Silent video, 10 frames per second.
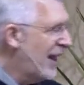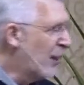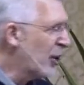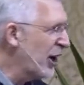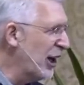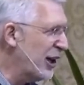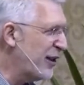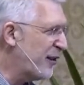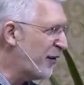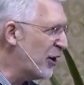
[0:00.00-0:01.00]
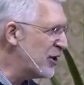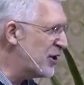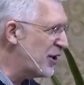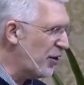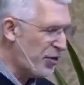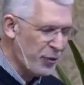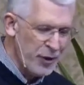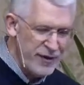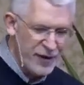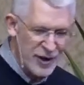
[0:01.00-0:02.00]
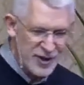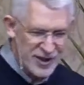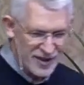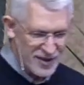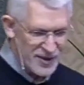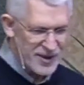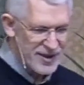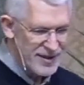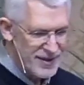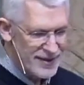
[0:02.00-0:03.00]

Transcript: and we're going to look at the first three verses.